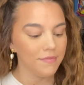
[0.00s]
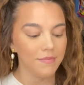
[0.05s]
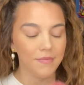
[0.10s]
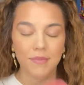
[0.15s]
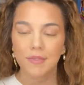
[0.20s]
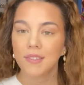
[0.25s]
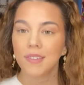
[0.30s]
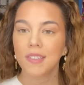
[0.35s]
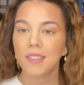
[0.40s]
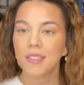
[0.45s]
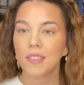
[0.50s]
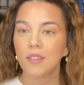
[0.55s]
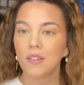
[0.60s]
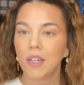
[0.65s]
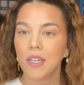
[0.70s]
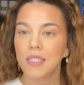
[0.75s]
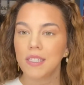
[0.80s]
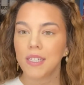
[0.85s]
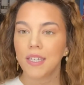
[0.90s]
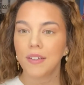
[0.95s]
It's
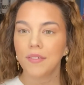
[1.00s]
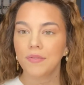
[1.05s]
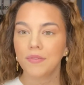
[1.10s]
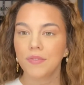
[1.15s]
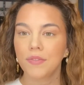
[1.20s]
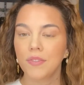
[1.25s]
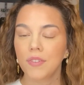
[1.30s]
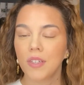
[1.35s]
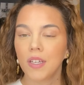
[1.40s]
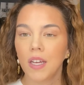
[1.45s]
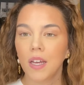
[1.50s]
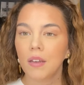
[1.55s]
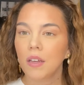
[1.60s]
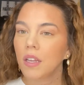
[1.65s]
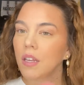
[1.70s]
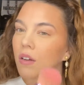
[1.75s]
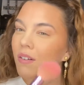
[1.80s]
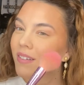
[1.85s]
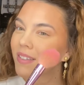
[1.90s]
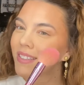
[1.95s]
crazy.
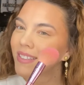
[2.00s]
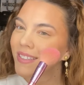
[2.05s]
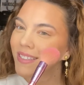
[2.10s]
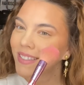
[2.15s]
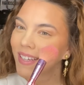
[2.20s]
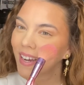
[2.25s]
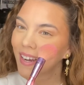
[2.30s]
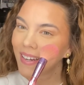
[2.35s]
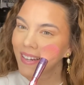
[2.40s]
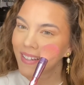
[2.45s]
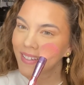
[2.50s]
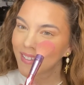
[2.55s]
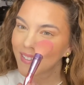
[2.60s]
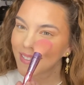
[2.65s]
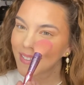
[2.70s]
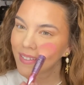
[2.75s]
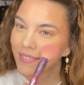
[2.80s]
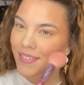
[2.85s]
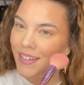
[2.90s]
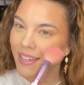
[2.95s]
I'm going with the tiniest
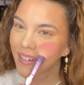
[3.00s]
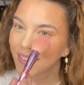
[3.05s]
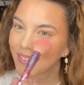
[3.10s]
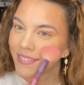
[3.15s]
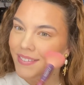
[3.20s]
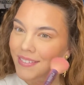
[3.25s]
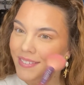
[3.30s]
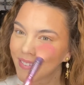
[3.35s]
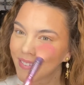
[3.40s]
amount.